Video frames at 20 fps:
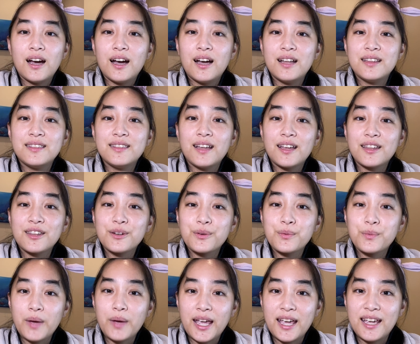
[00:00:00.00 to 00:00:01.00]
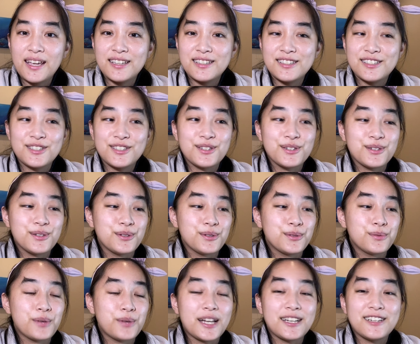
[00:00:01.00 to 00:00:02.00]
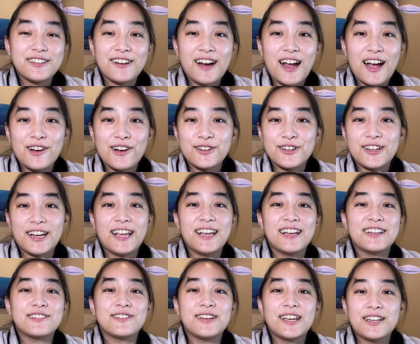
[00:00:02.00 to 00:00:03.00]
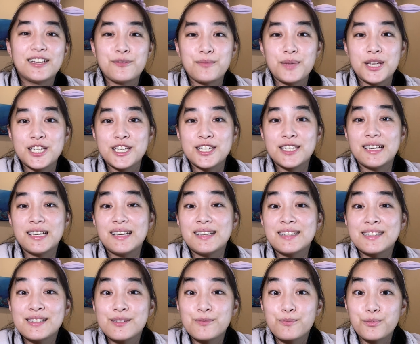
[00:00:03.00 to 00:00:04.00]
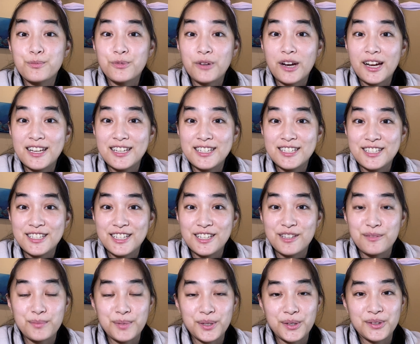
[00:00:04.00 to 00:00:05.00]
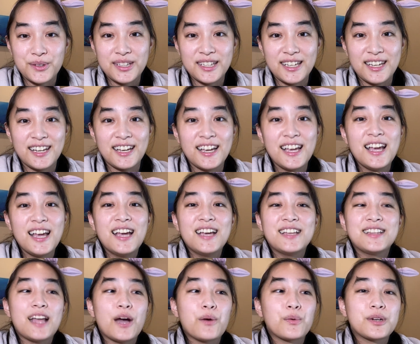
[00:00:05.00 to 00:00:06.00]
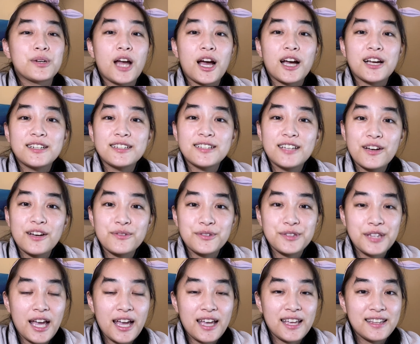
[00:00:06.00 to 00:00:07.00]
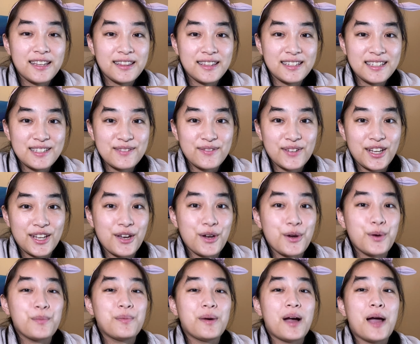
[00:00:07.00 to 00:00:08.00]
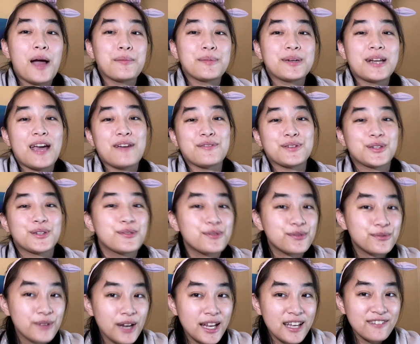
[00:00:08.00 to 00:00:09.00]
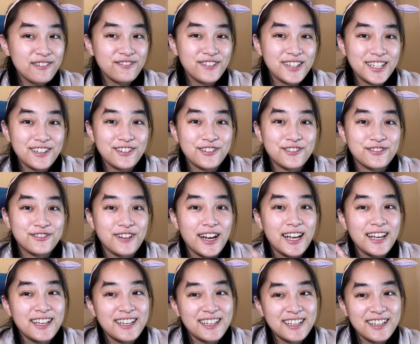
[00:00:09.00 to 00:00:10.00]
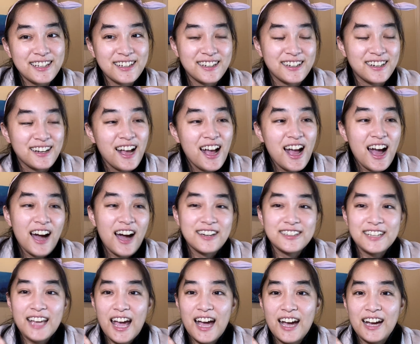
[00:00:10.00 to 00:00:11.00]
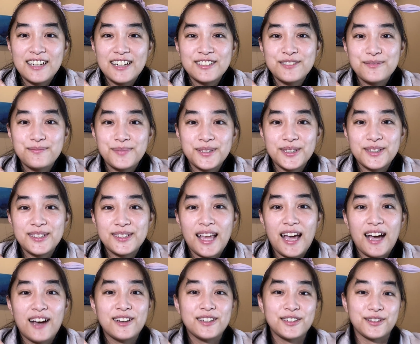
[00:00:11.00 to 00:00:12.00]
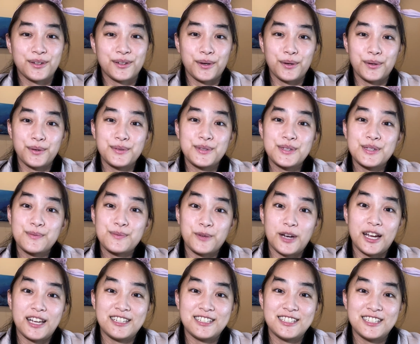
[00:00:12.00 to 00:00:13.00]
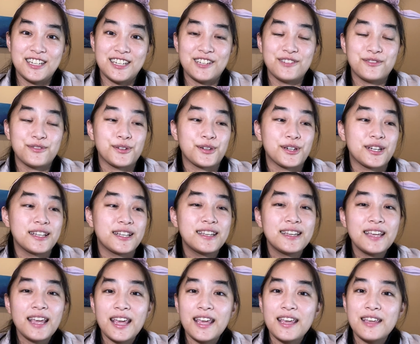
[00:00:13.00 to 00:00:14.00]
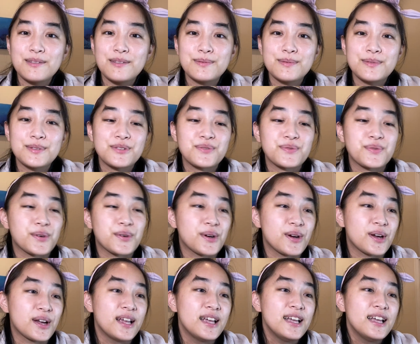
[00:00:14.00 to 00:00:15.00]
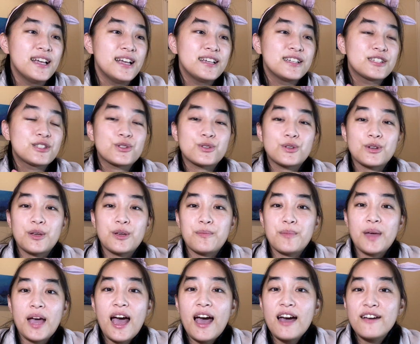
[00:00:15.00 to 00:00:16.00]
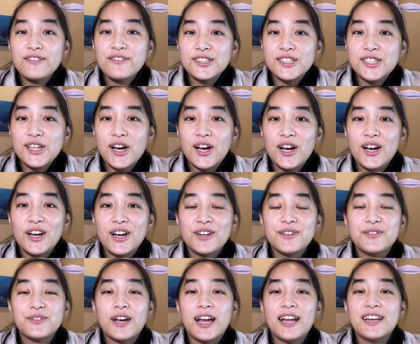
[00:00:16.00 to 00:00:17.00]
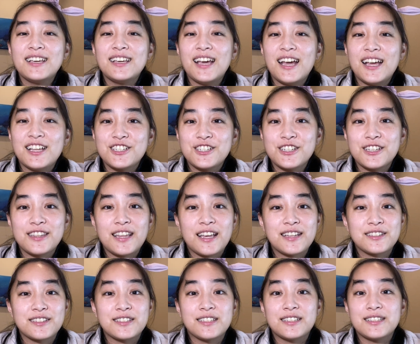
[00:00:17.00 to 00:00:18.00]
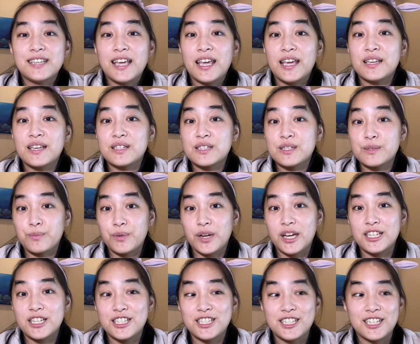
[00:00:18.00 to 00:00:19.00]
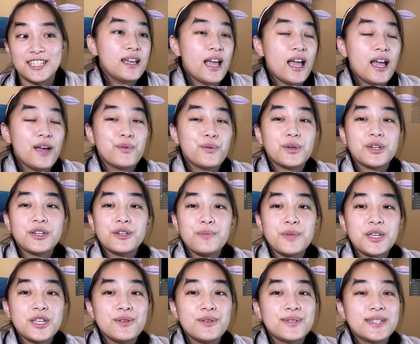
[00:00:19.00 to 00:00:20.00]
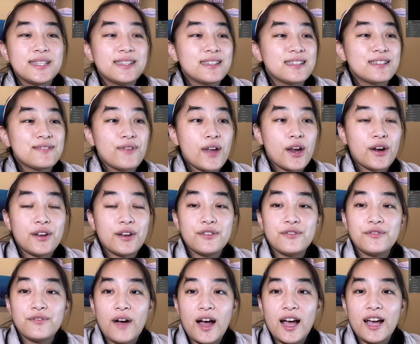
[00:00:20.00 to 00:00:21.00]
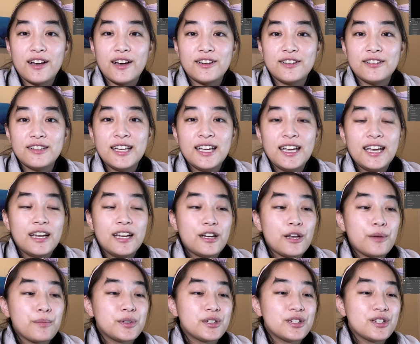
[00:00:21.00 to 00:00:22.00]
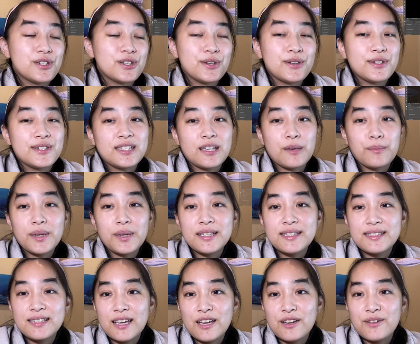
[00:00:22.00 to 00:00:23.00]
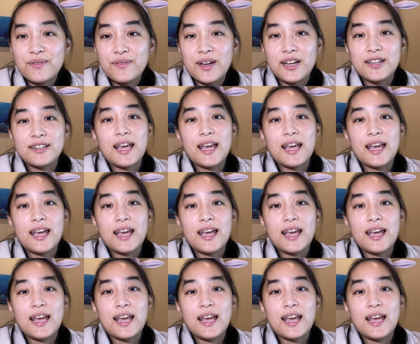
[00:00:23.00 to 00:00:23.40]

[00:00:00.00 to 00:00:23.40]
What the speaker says: Another way to render out or handle animation is sprite sheet building. Now, we're not going to cover that in this video, but I'm going to have a great video right here on how to build out your own sprite sheet for games, for stream avatar for any engine that's going to take sprite sheet. And we're going to be using this very file, and I'm going to show you step by step on